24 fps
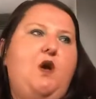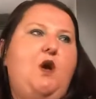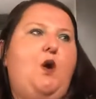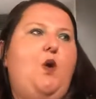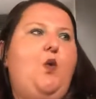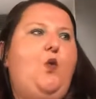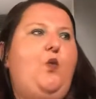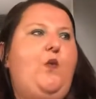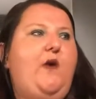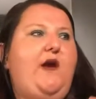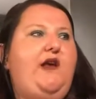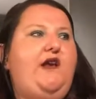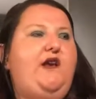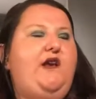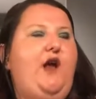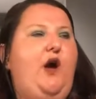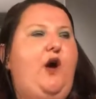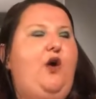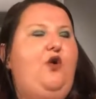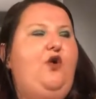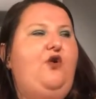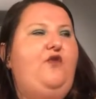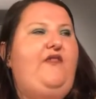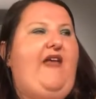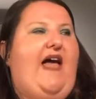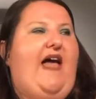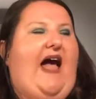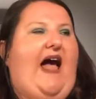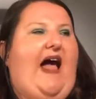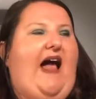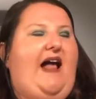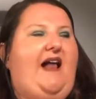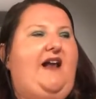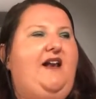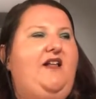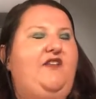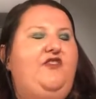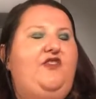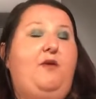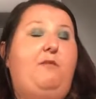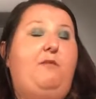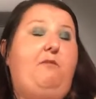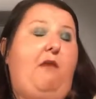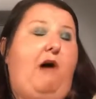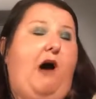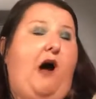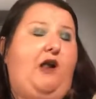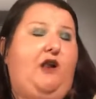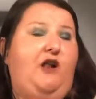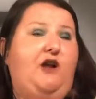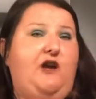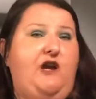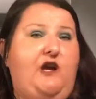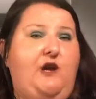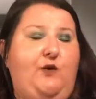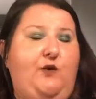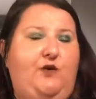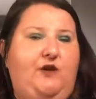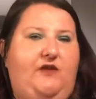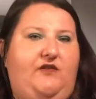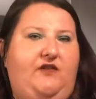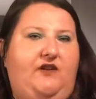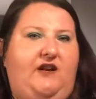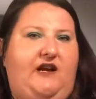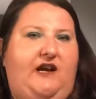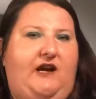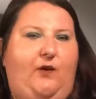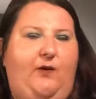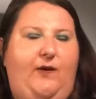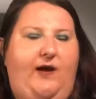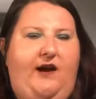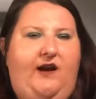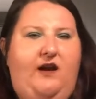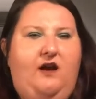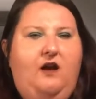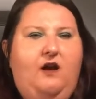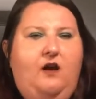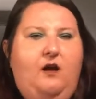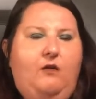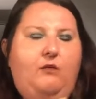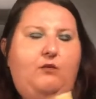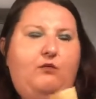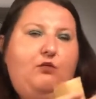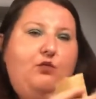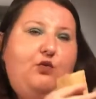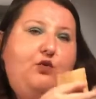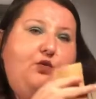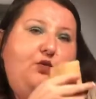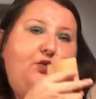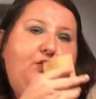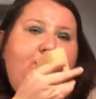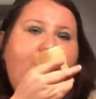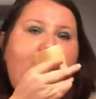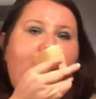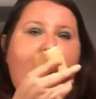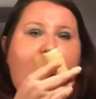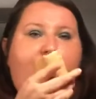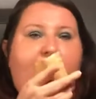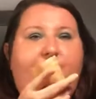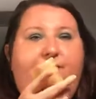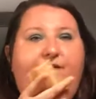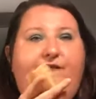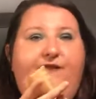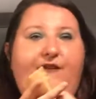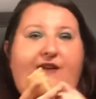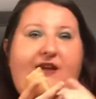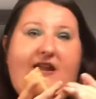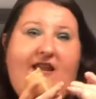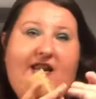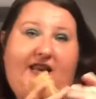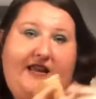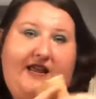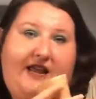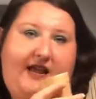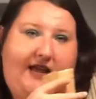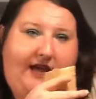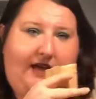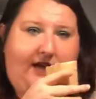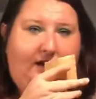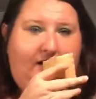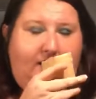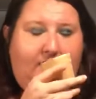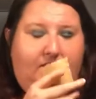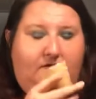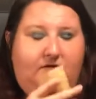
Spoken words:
We know that the molecules of a liquid move freely.